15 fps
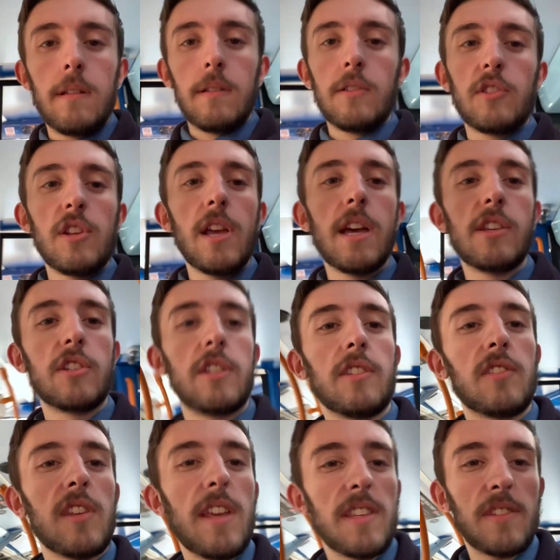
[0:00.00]
So yeah, as you can
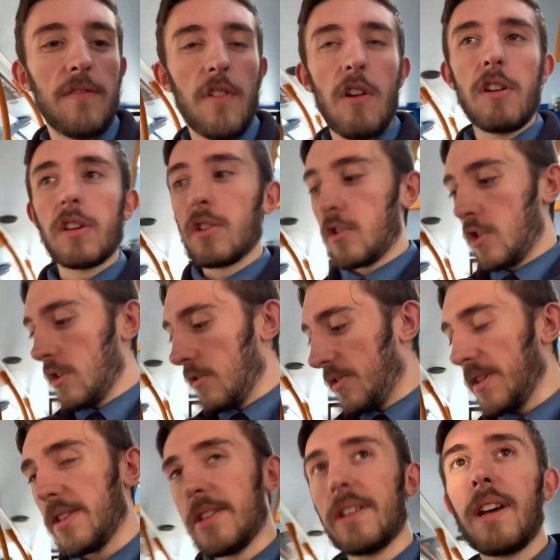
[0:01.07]
see, it's a very good
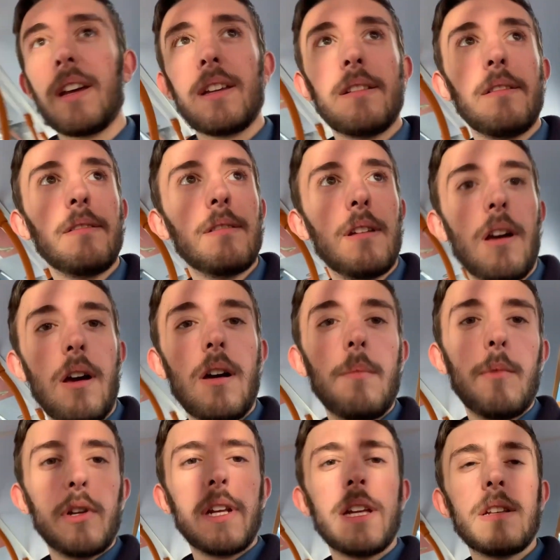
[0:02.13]
duty today.
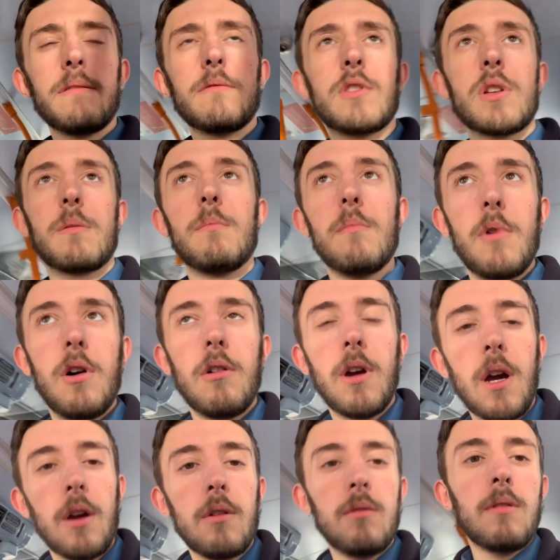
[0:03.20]
I'm on it
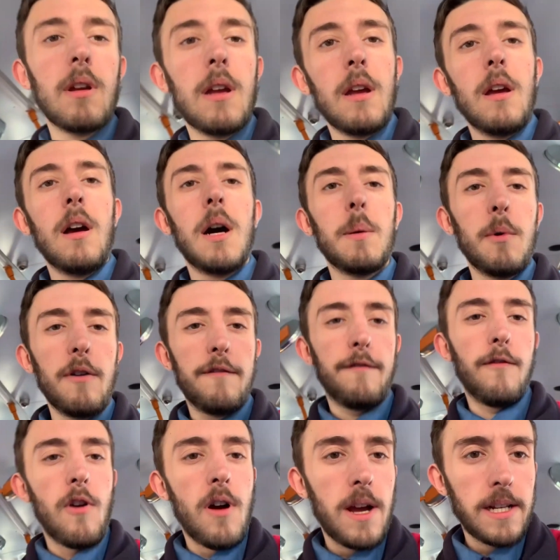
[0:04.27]
tomorrow. I'm off
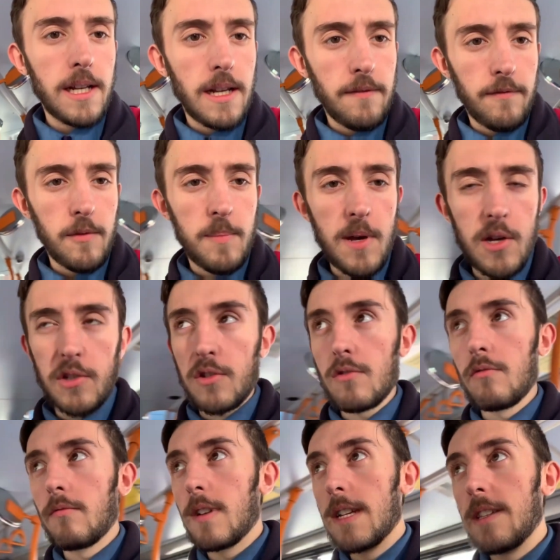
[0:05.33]
Friday for
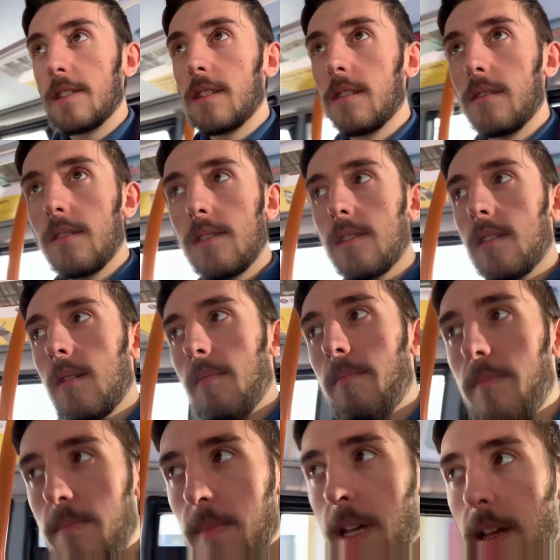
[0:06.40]
personal reasons.
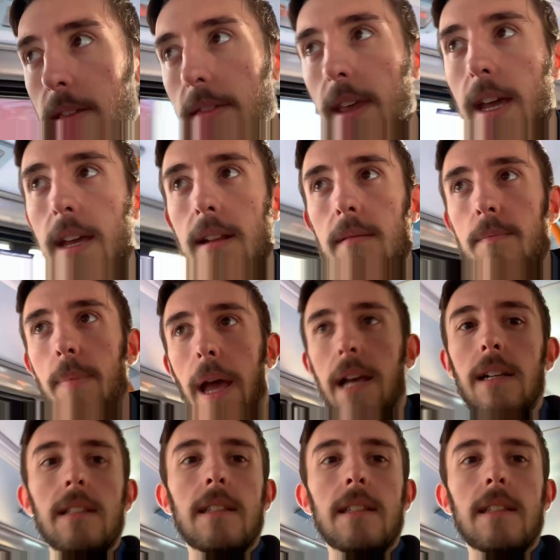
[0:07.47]
Then back